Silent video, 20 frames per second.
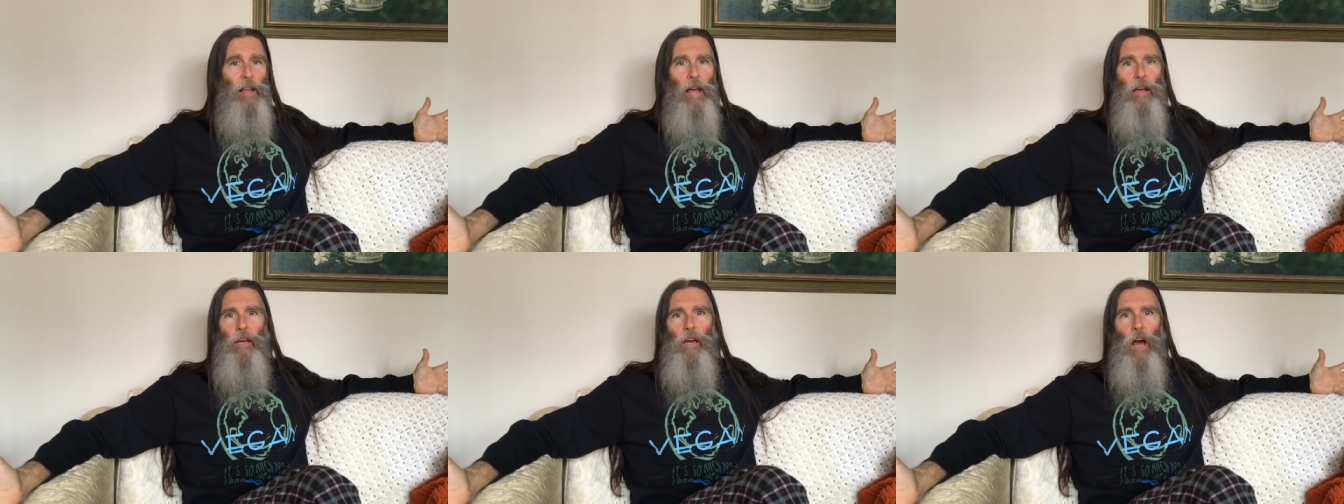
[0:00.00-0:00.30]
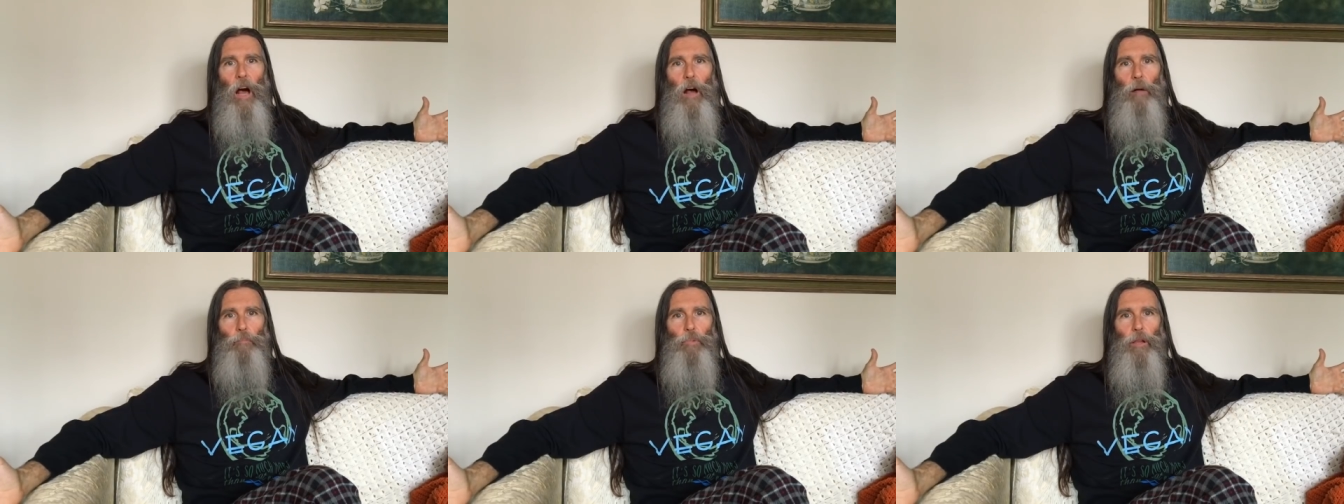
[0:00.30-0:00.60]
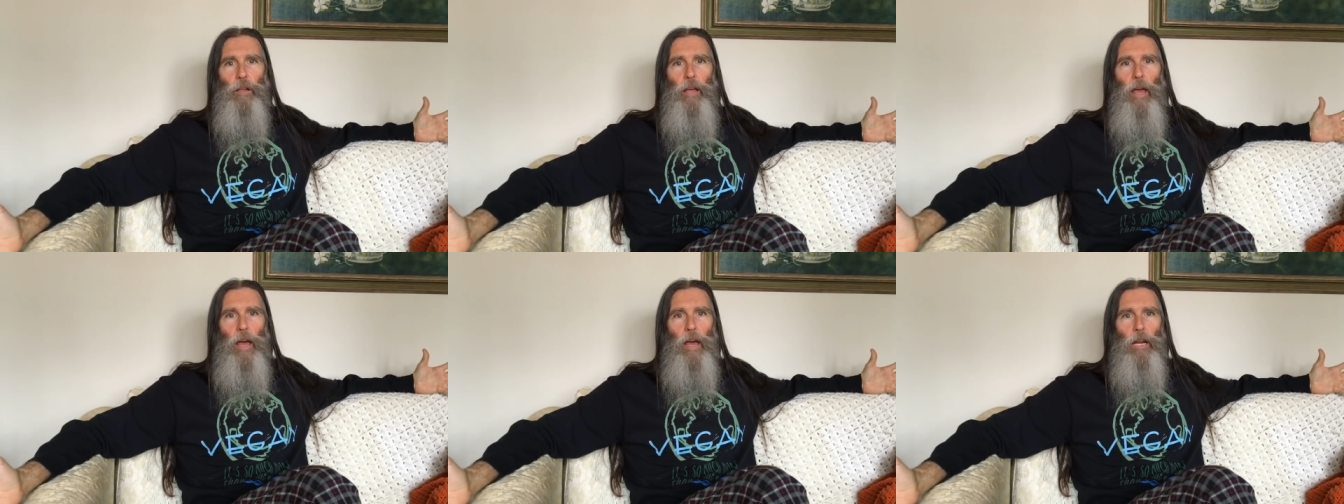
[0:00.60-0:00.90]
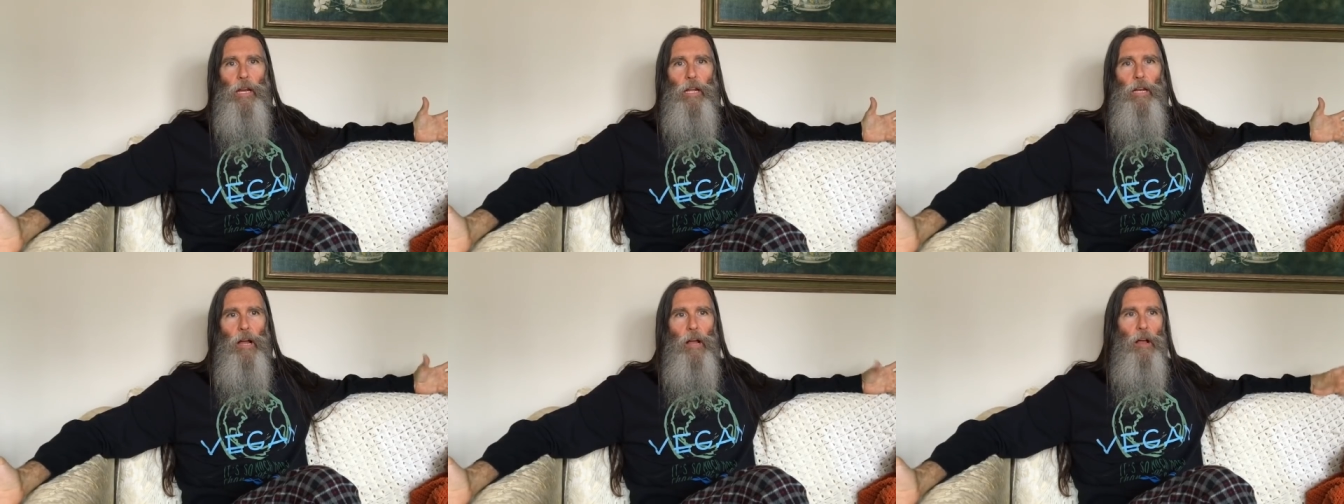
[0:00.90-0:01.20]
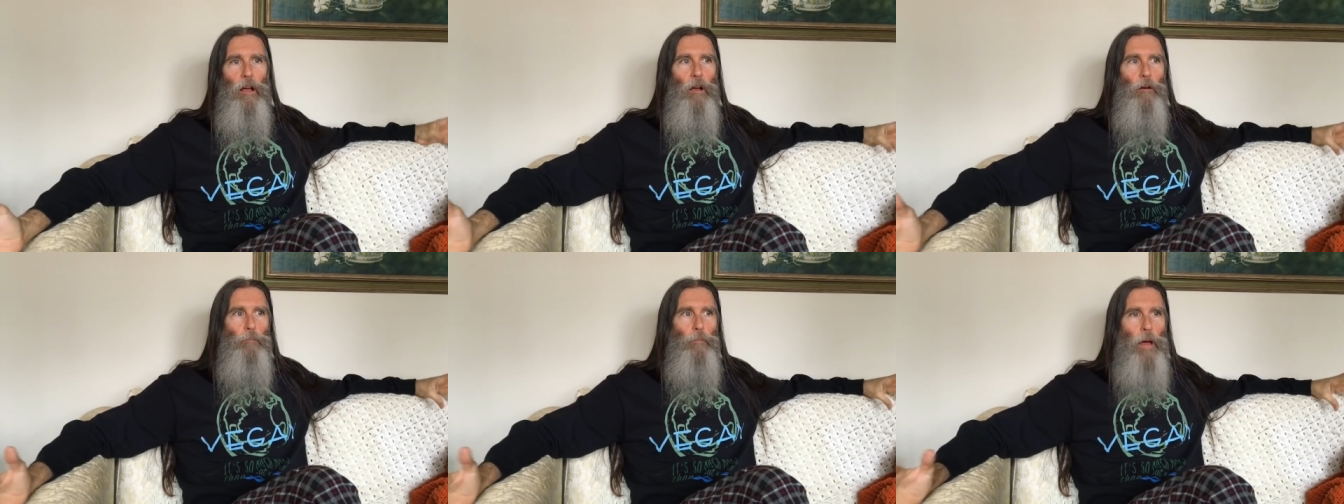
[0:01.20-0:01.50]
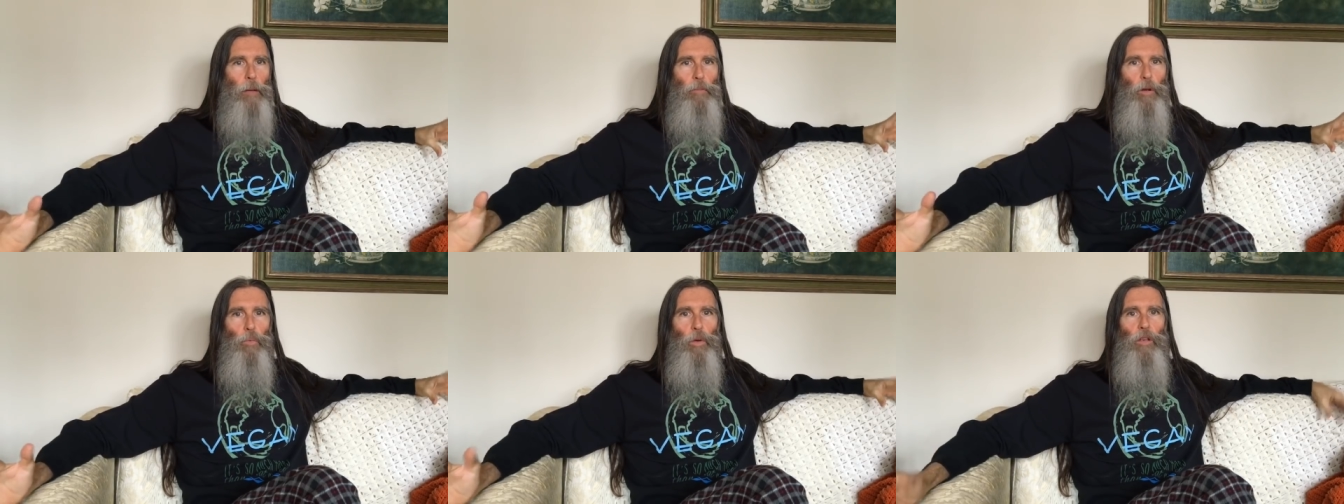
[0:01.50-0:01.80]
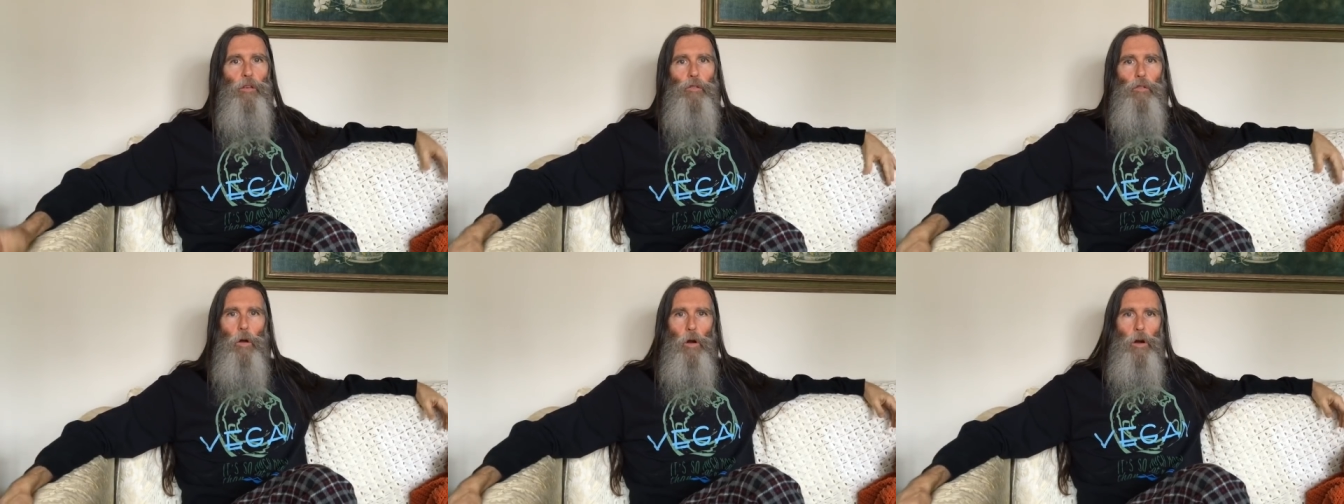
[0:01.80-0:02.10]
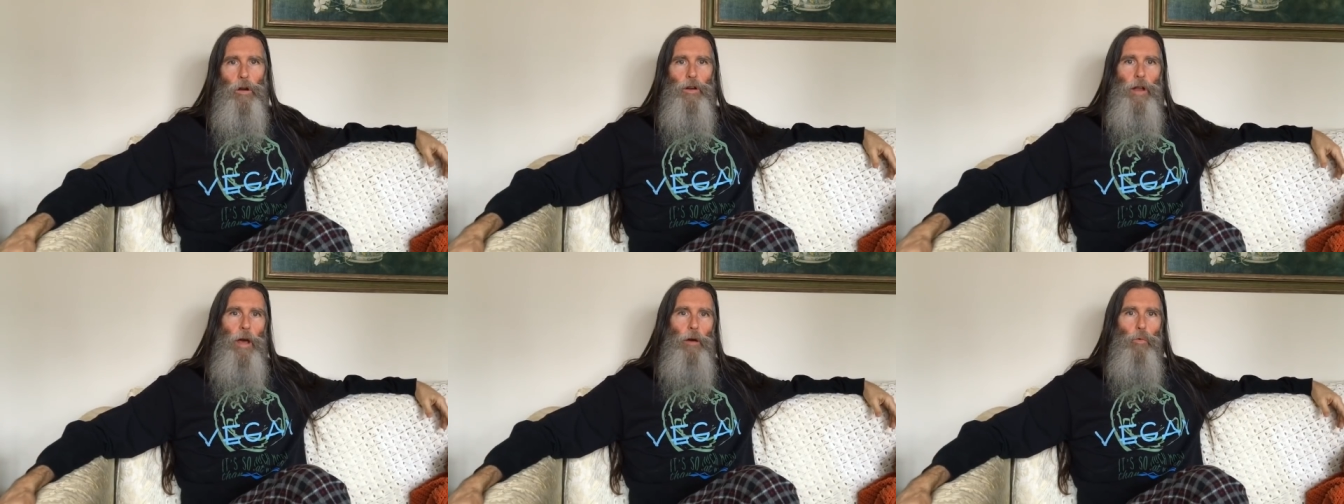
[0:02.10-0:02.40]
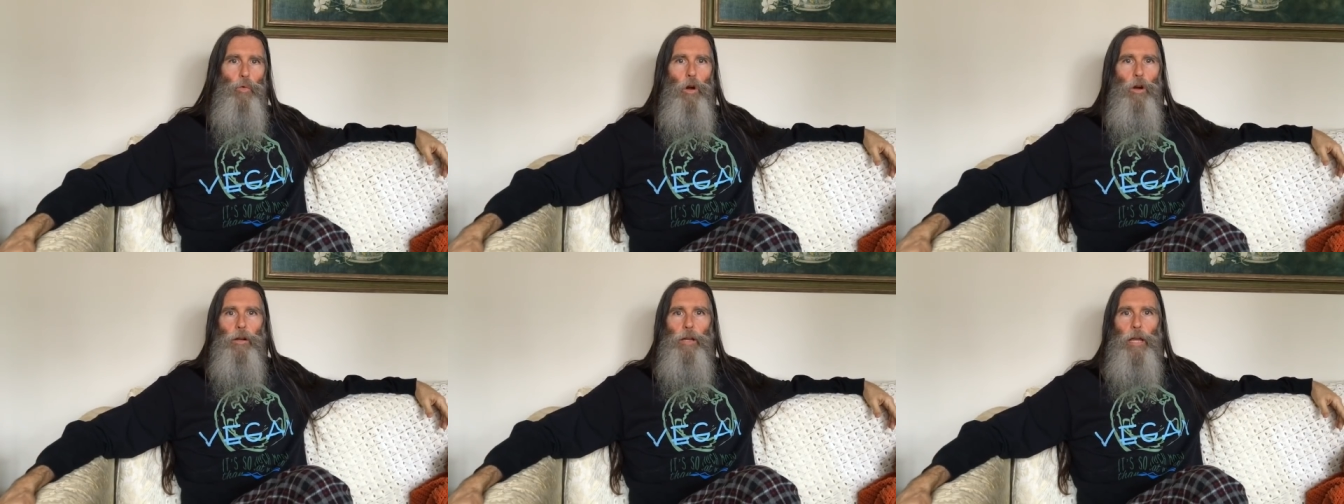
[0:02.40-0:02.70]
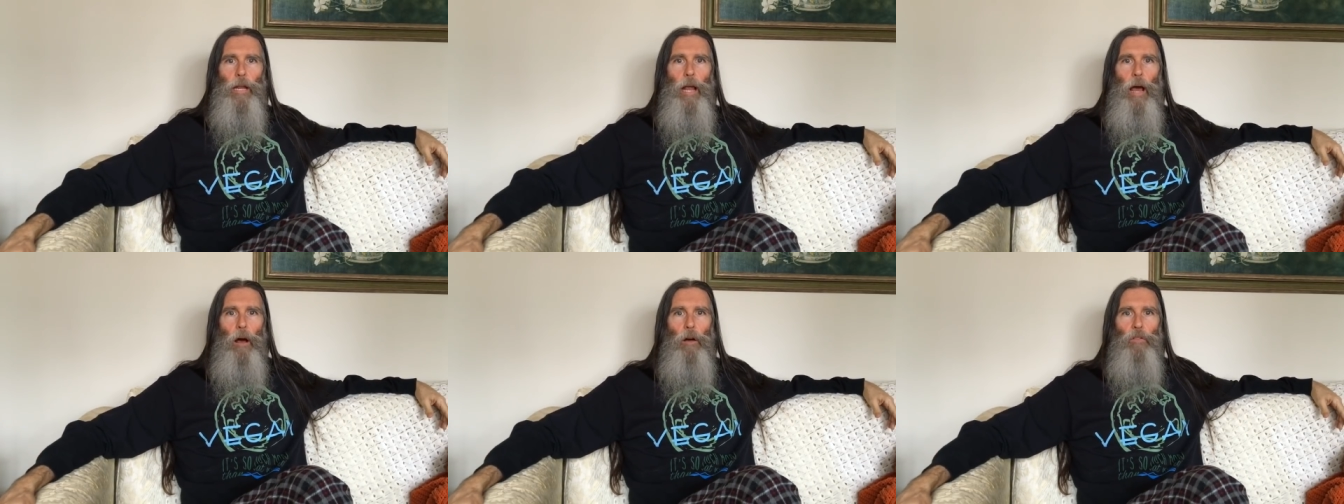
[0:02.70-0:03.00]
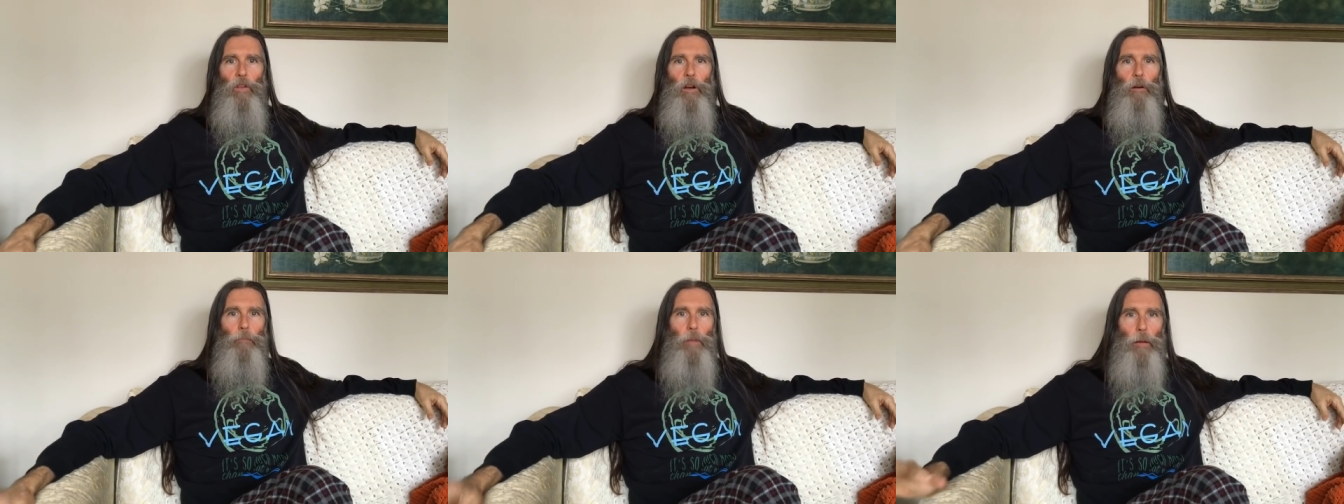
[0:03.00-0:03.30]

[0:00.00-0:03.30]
that complicated. Maybe we start networking out there.